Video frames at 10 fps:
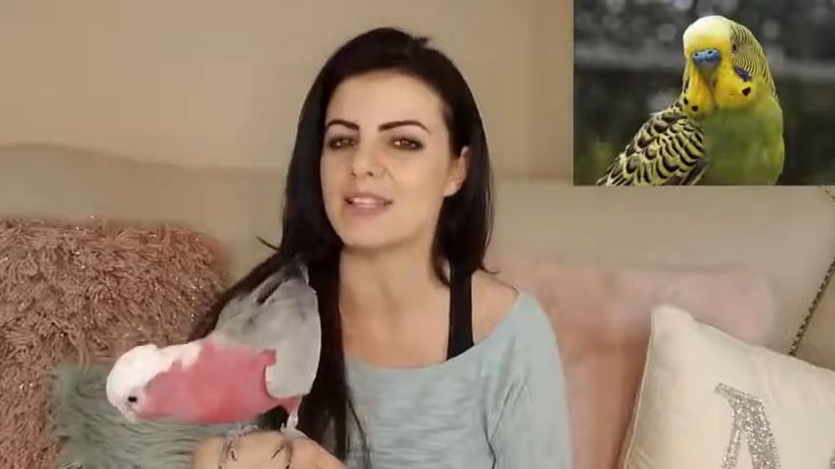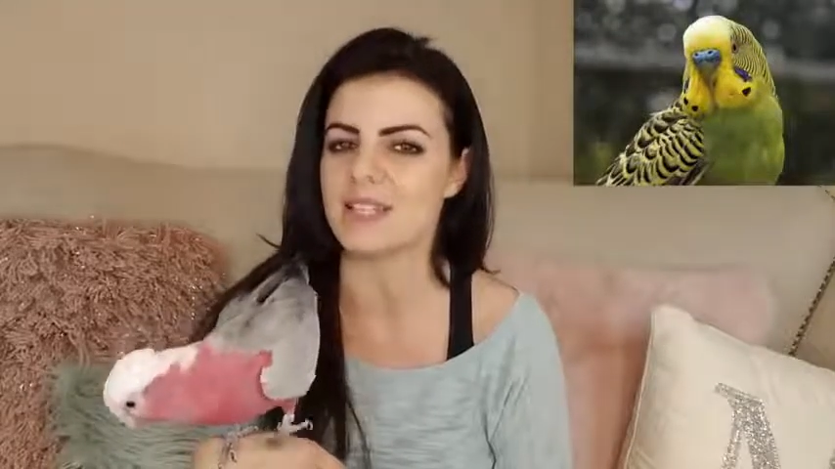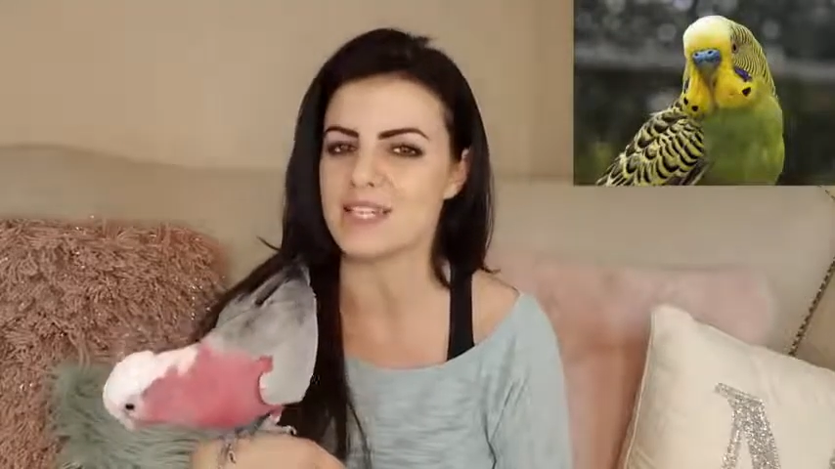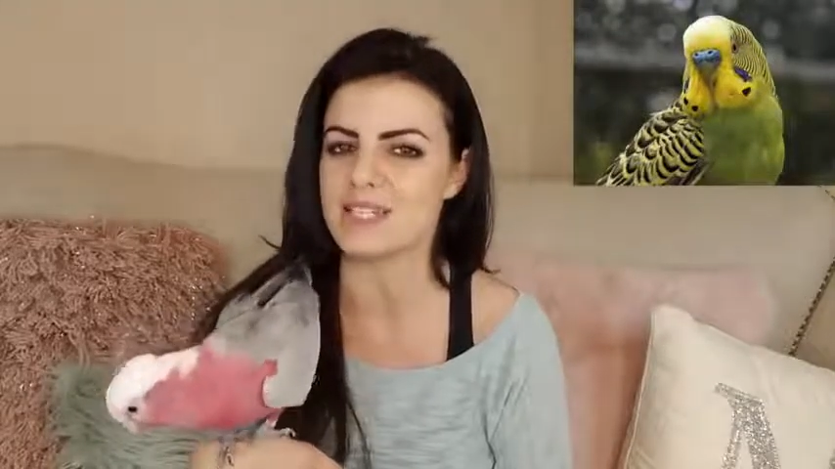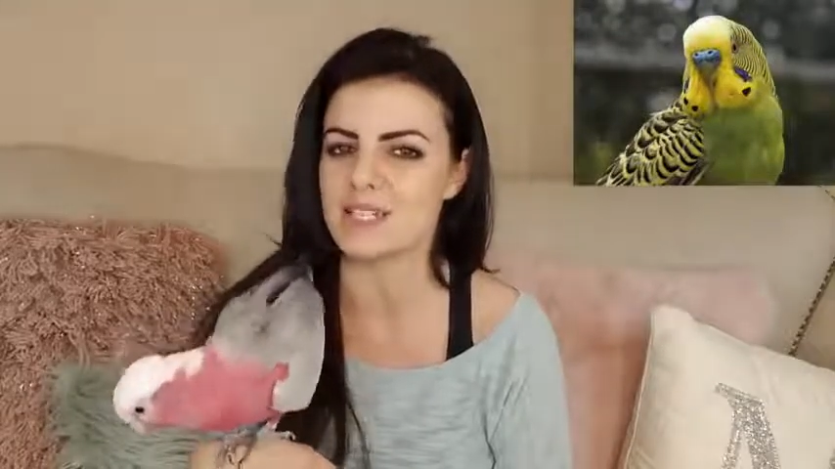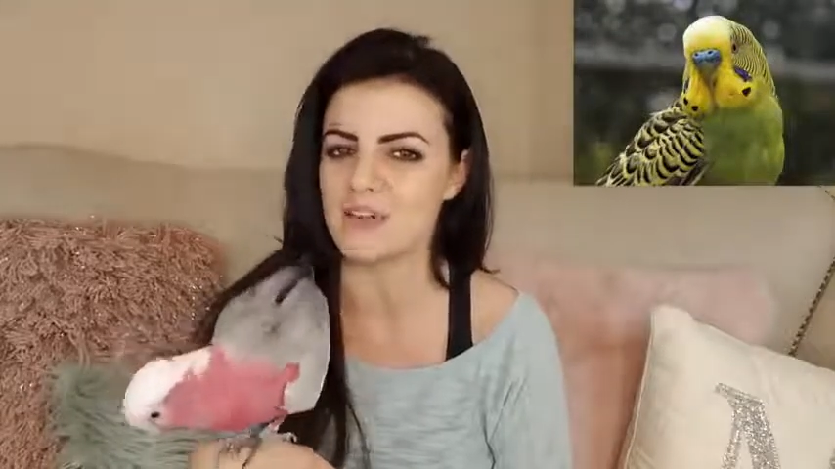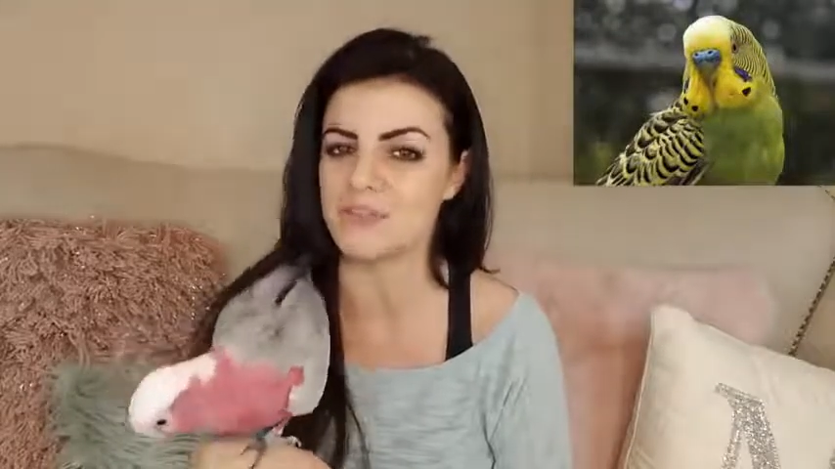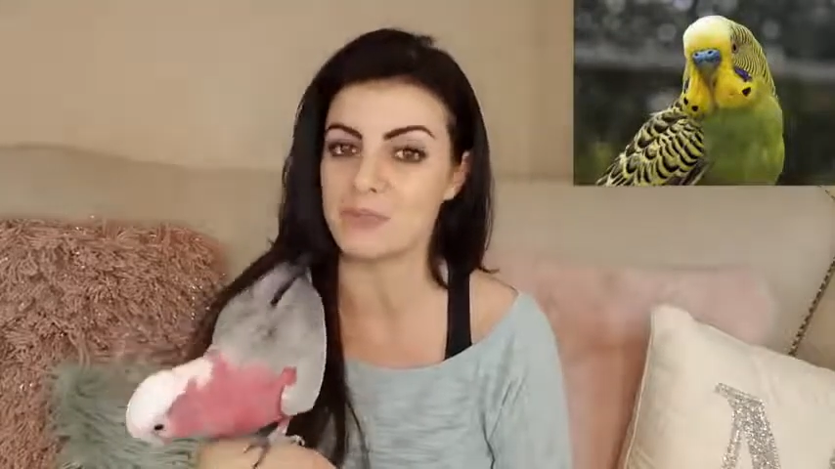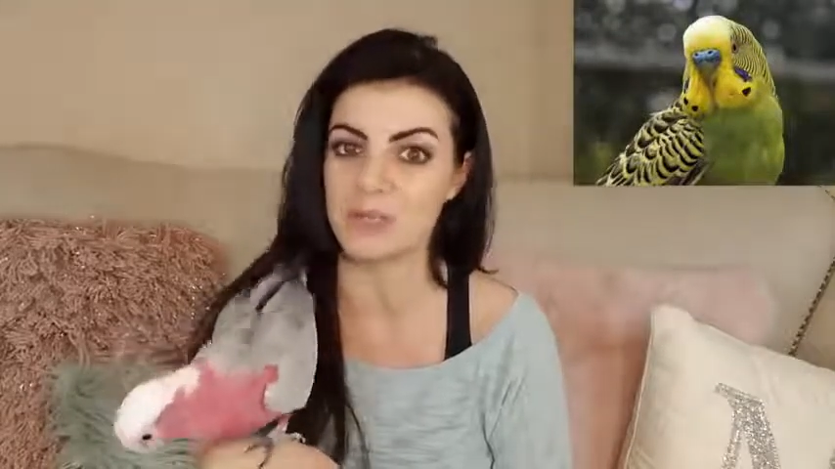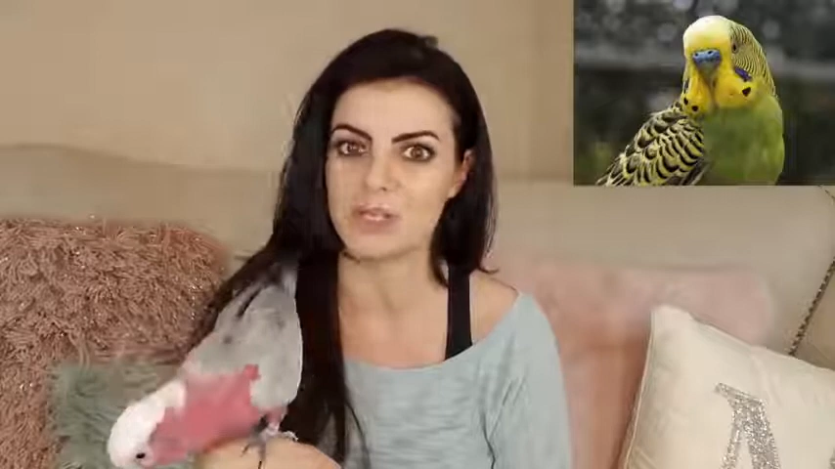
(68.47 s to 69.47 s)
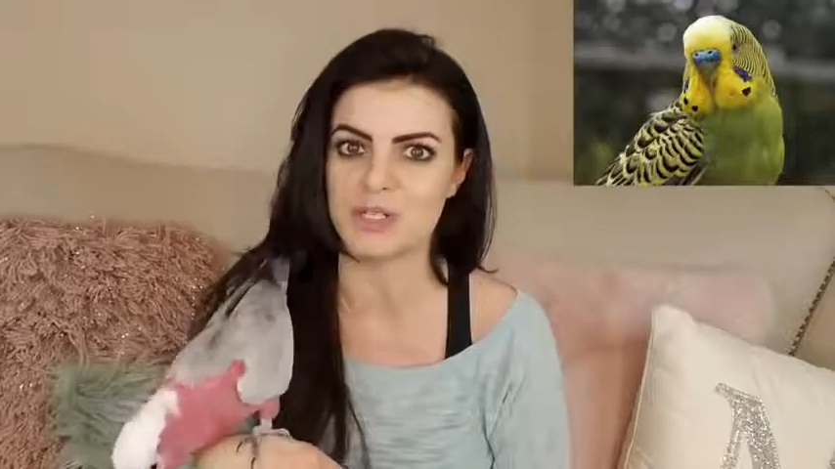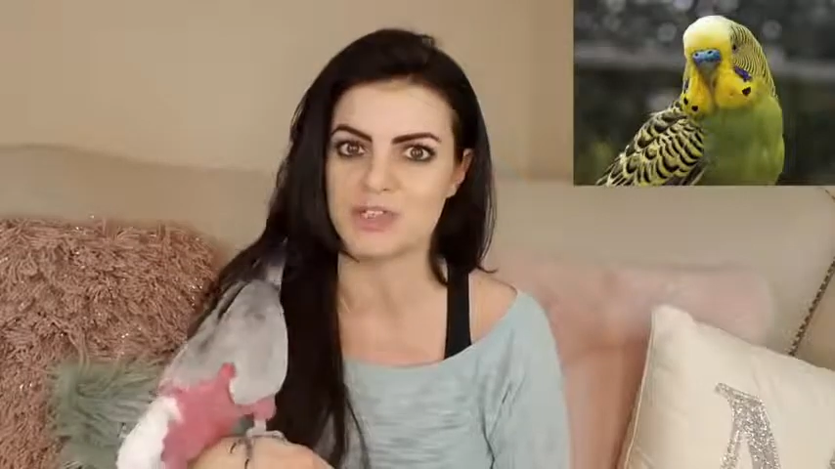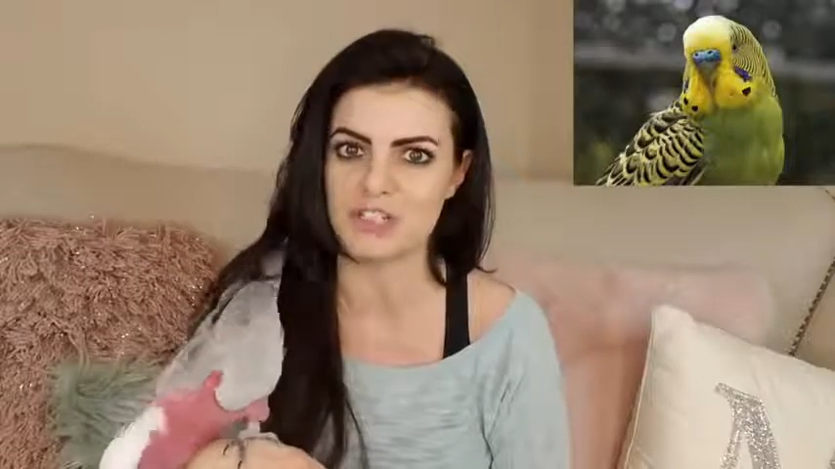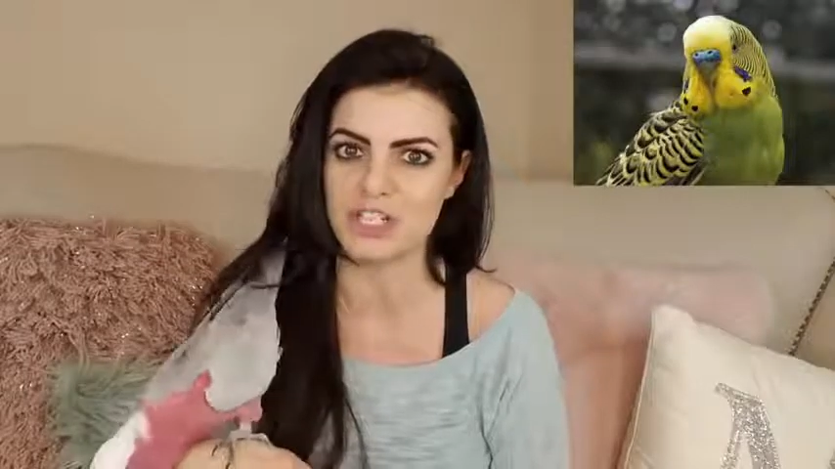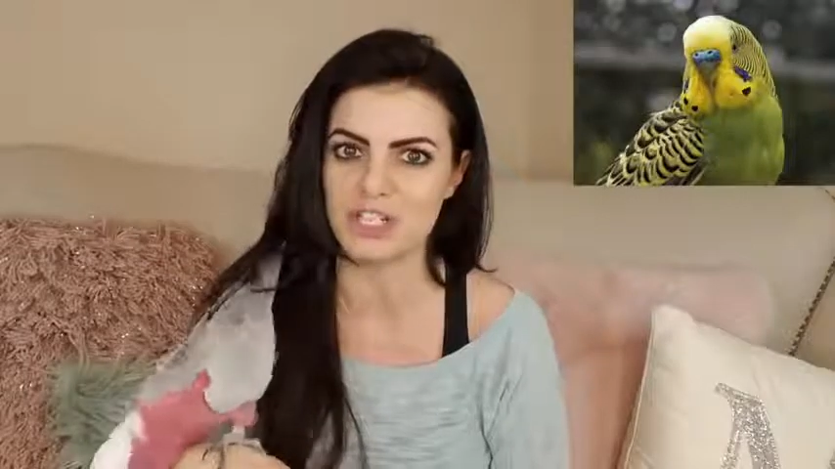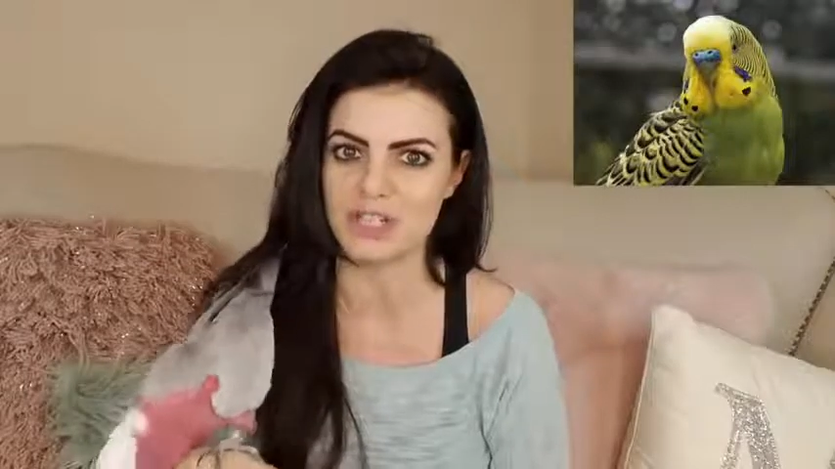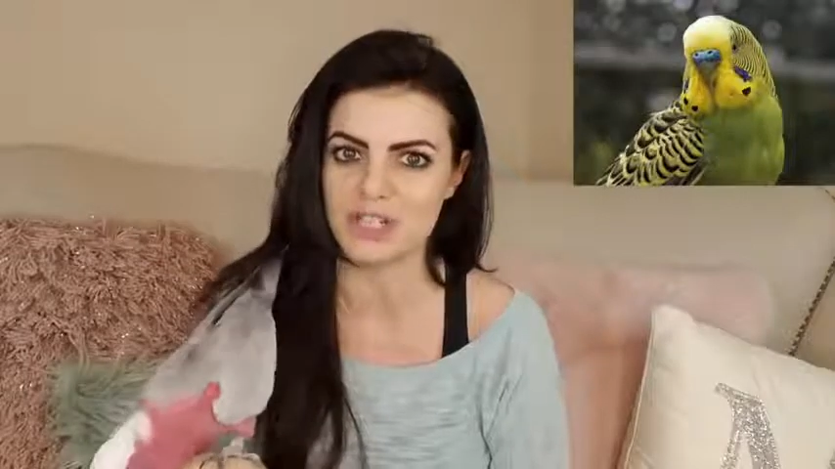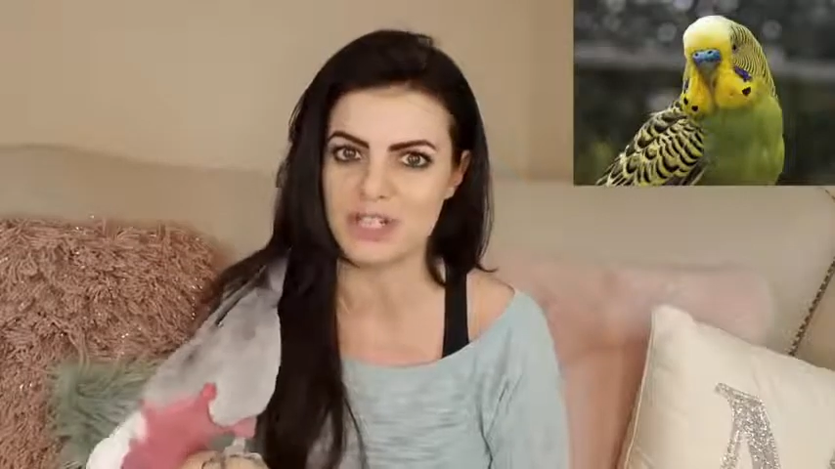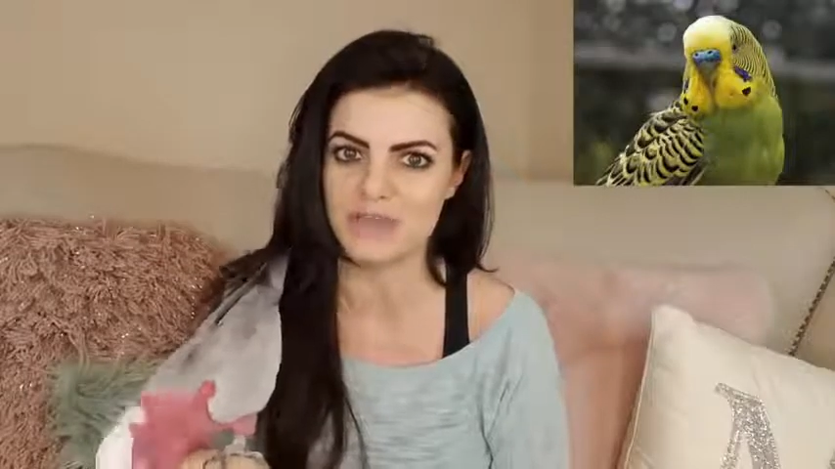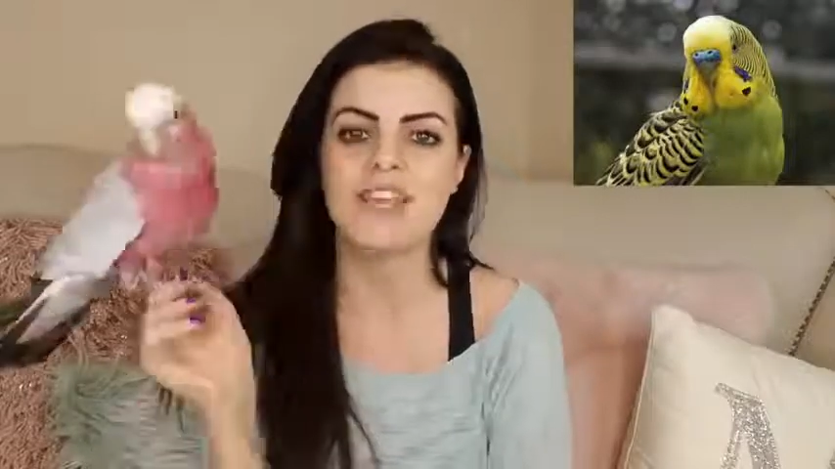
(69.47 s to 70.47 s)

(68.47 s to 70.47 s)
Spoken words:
list of birds for children.